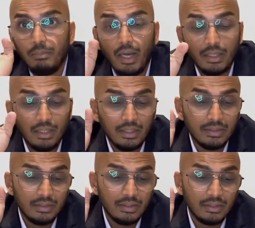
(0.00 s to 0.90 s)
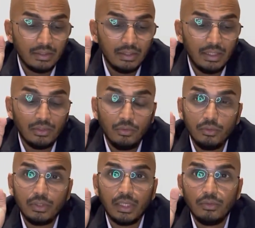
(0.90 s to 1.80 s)
Baga,
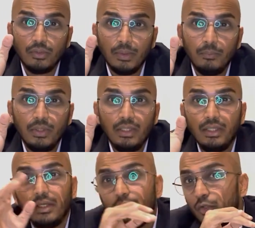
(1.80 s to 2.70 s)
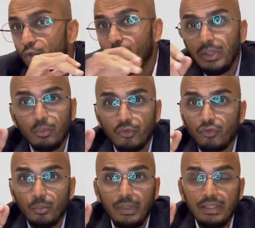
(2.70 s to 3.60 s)
Kalangut, Kandolim. Nobody wants
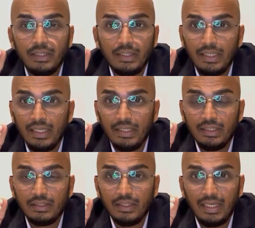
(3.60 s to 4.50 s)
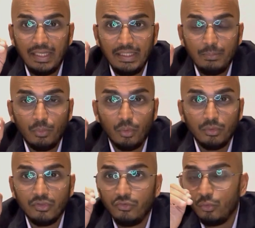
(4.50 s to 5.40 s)
to be in that area
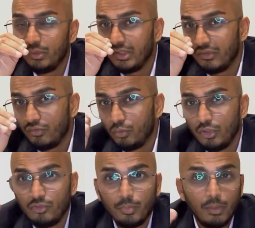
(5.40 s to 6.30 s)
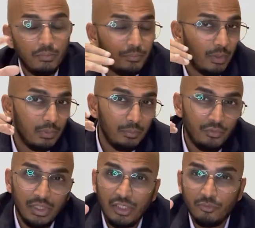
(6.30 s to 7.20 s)
anymore. There's a sewage problem,
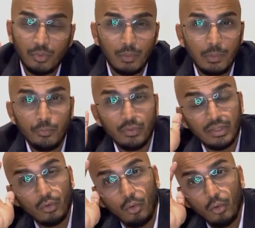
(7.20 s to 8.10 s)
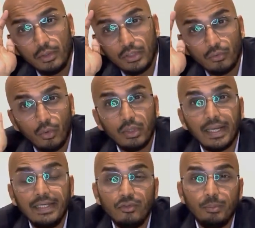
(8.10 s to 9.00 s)
drainage problem. You get all the wrong
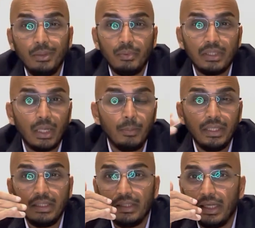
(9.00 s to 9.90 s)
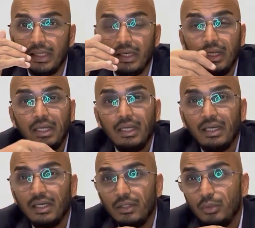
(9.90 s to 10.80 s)
kind of people coming in there.
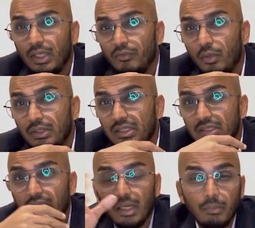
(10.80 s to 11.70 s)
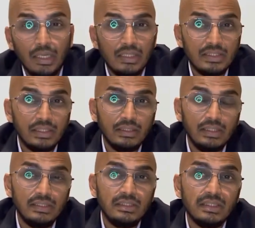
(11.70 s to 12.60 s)
You have all these dabas, and
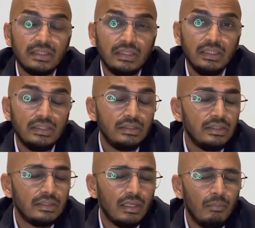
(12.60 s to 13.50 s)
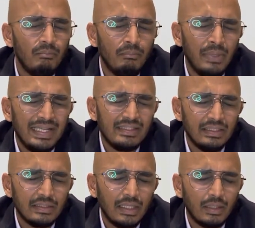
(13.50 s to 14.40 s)
it's just a mess.
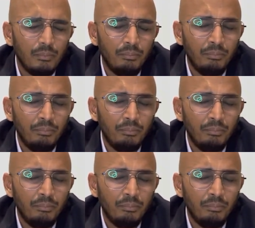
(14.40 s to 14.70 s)
It's like a